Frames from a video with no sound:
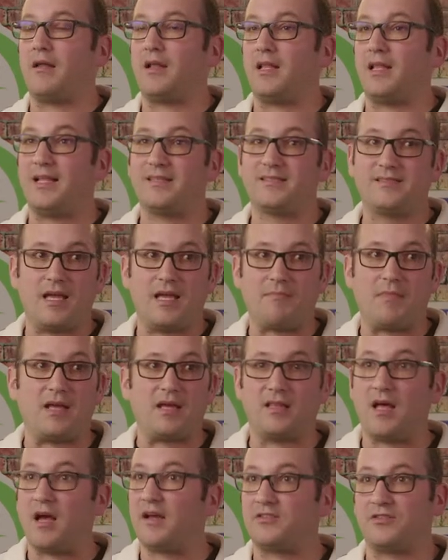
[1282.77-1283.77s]
and let's say my
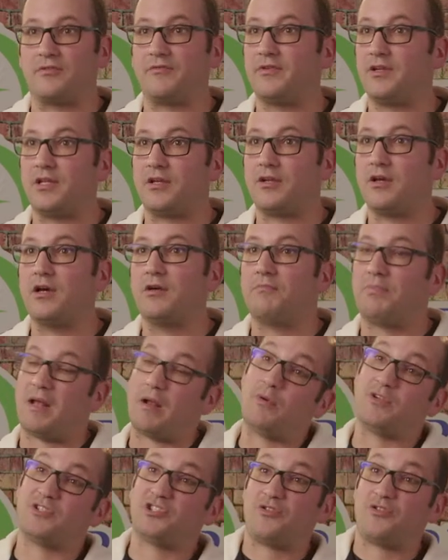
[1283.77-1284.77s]
lungs are really good, but I
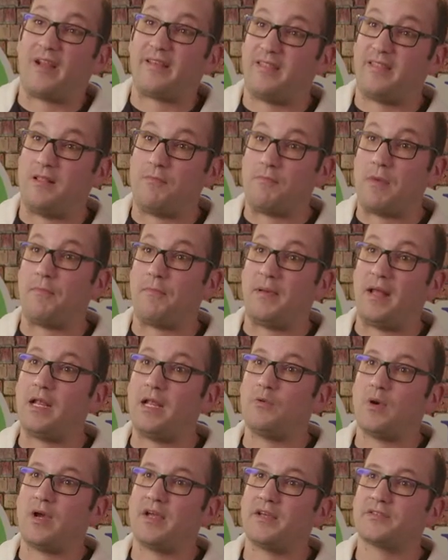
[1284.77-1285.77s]
want to strengthen them up
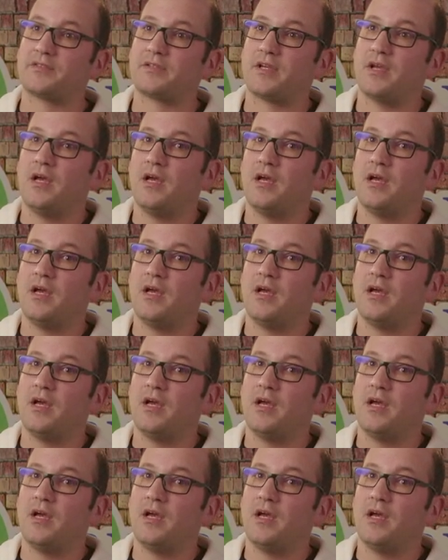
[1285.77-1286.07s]
anyways,